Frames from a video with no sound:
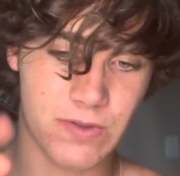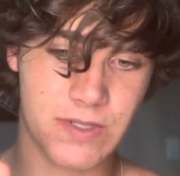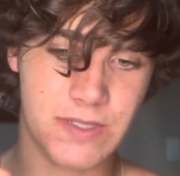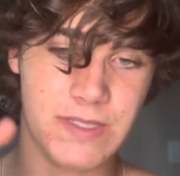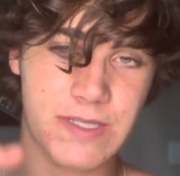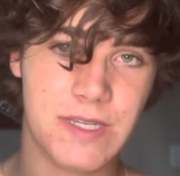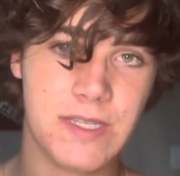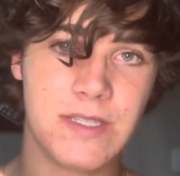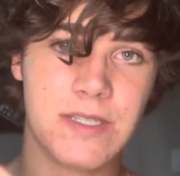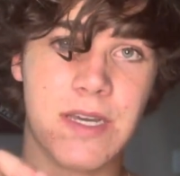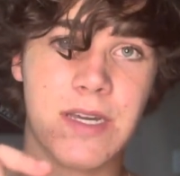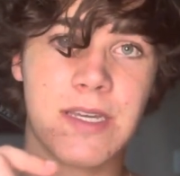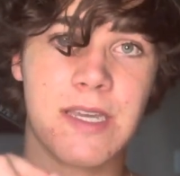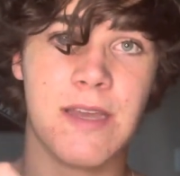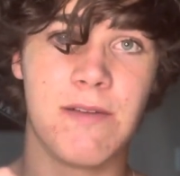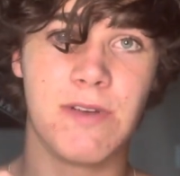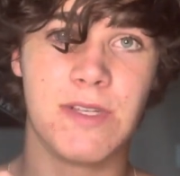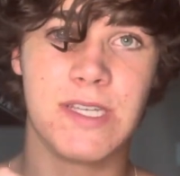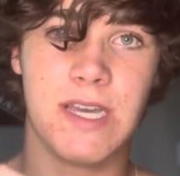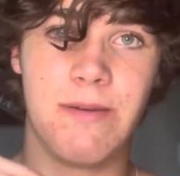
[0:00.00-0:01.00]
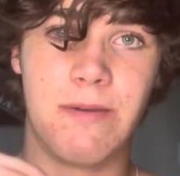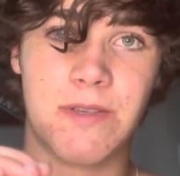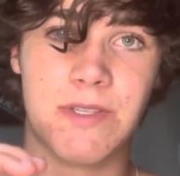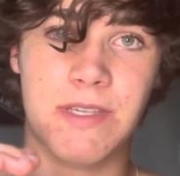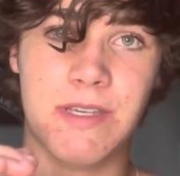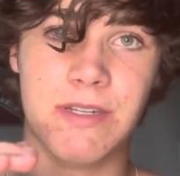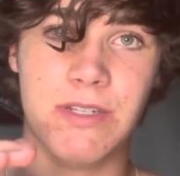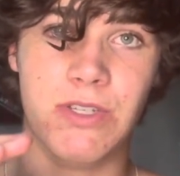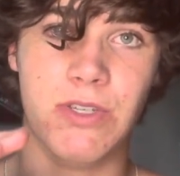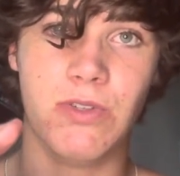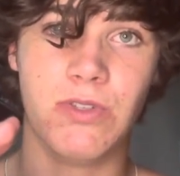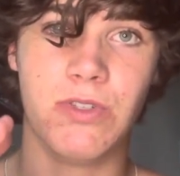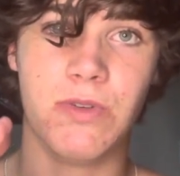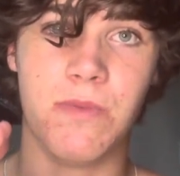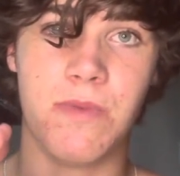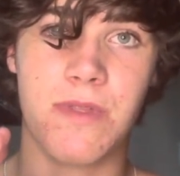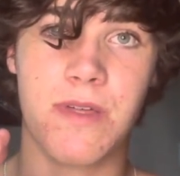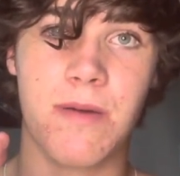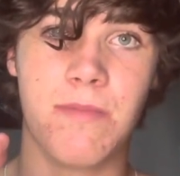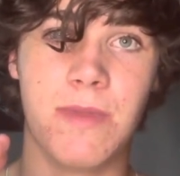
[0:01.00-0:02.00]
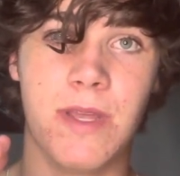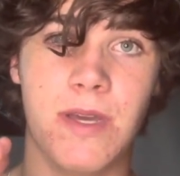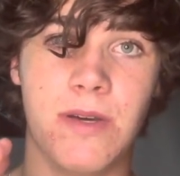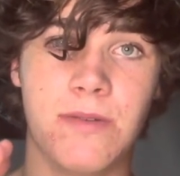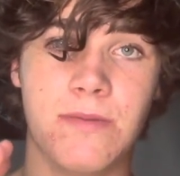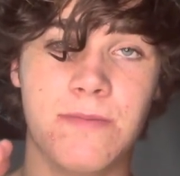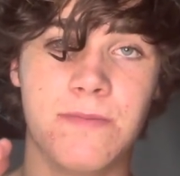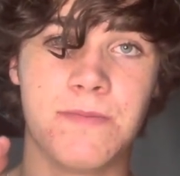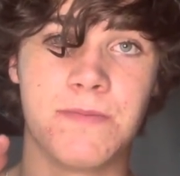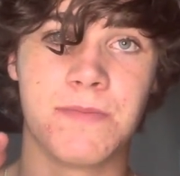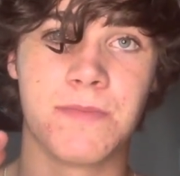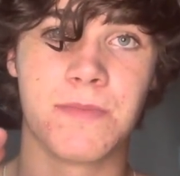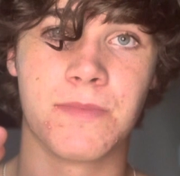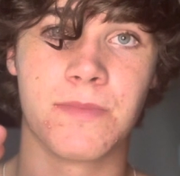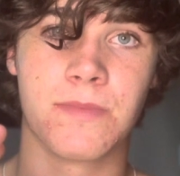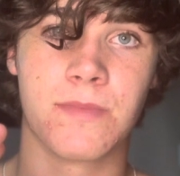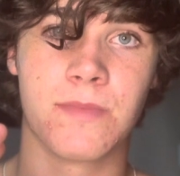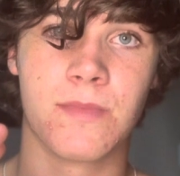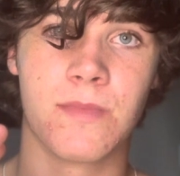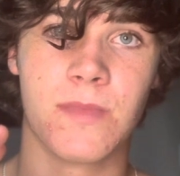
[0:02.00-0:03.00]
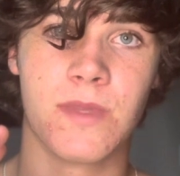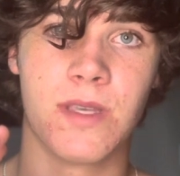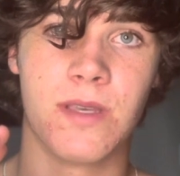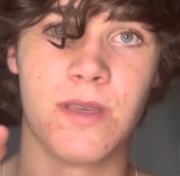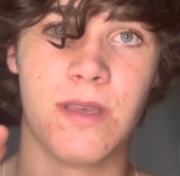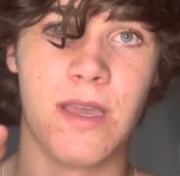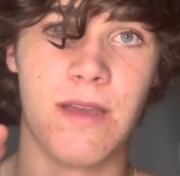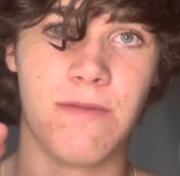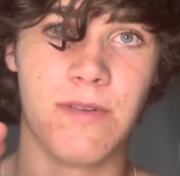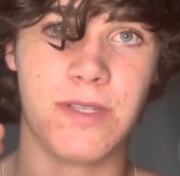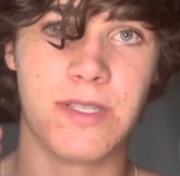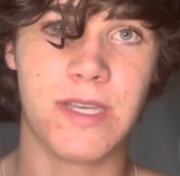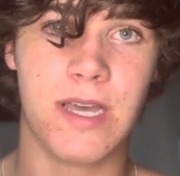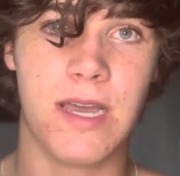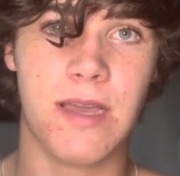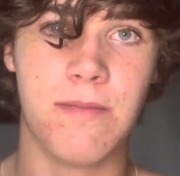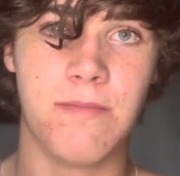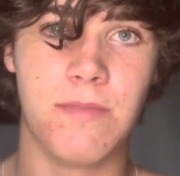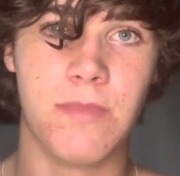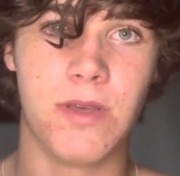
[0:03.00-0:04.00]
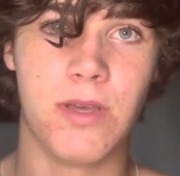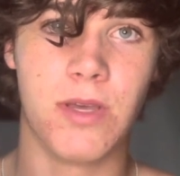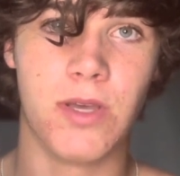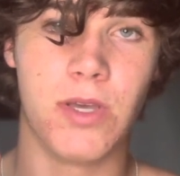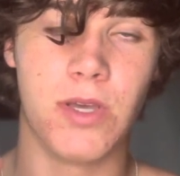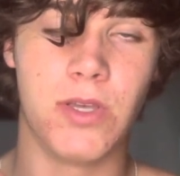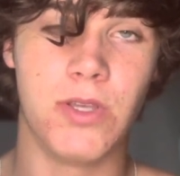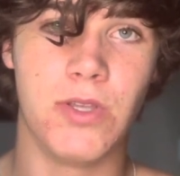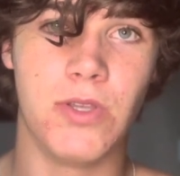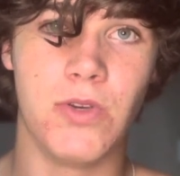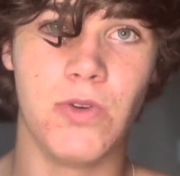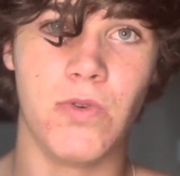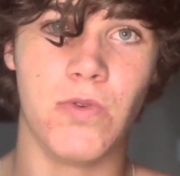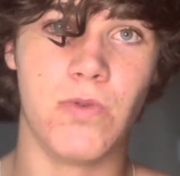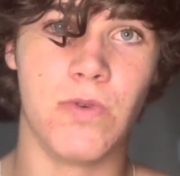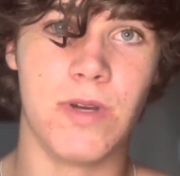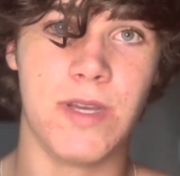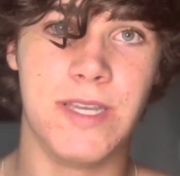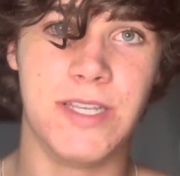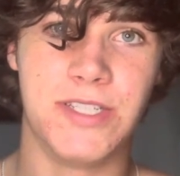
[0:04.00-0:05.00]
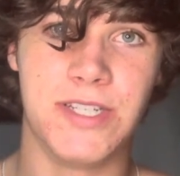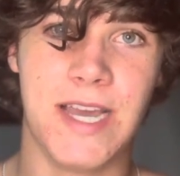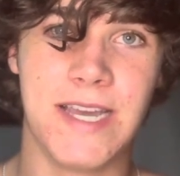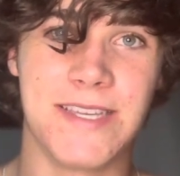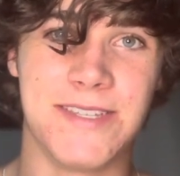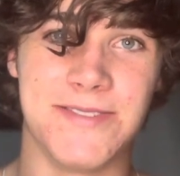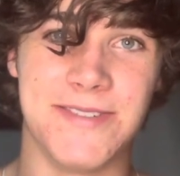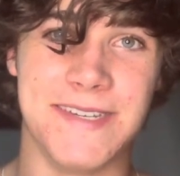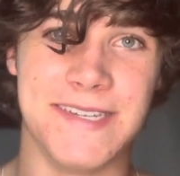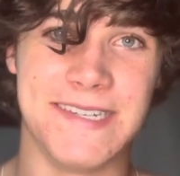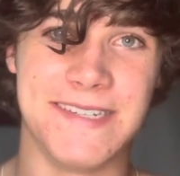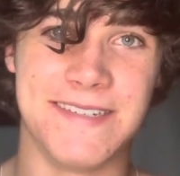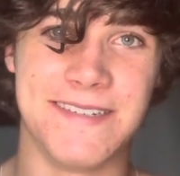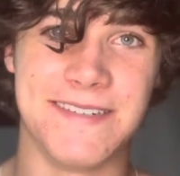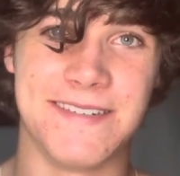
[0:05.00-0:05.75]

on TikTok, every time you see a YouTube thumbnail, every time you ejaculate.